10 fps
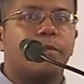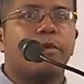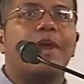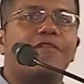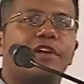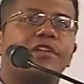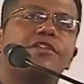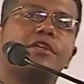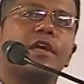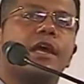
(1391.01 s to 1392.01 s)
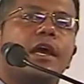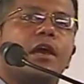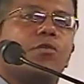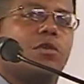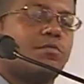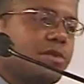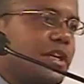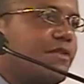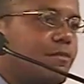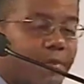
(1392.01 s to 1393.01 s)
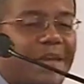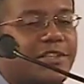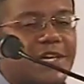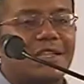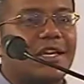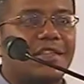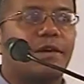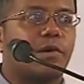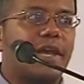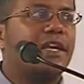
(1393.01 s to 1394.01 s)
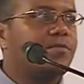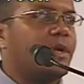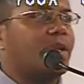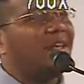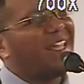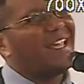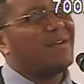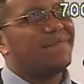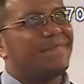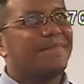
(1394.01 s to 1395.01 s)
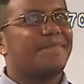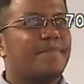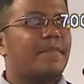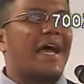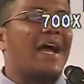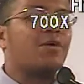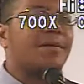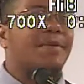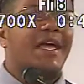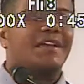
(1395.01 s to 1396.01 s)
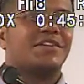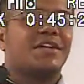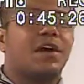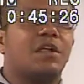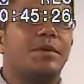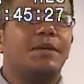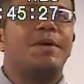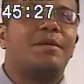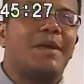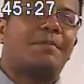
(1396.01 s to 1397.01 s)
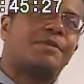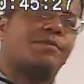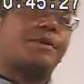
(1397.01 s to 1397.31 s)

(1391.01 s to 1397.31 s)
Moravians were believed. basically they were independent. They, I would be hesitant to call them independent Baptists,